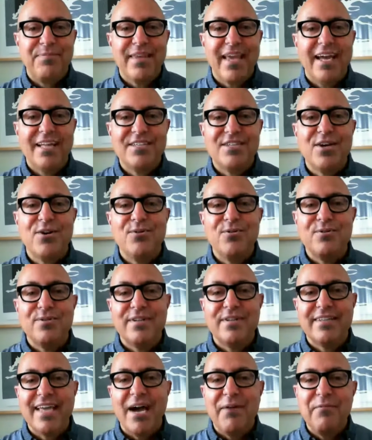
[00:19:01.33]
And
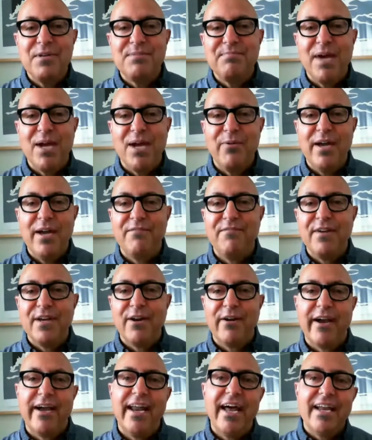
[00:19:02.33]
so that was my way of
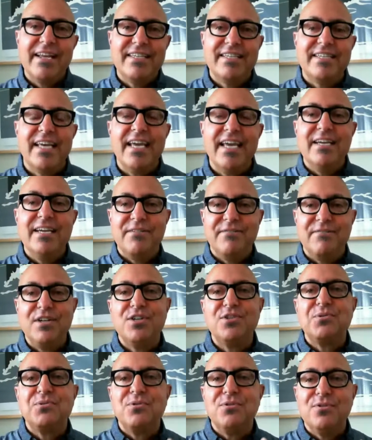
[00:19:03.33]
figuring out how to stay in a
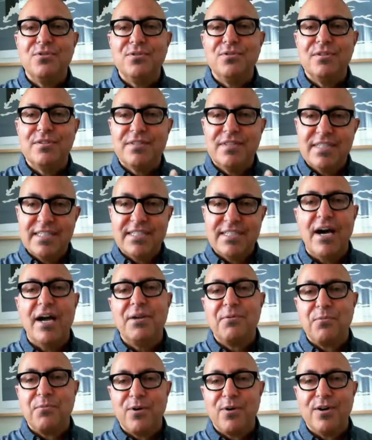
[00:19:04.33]
visual
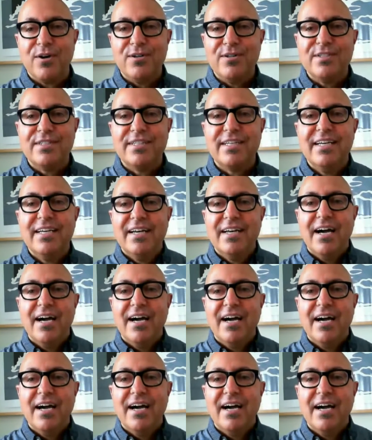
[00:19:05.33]
design world,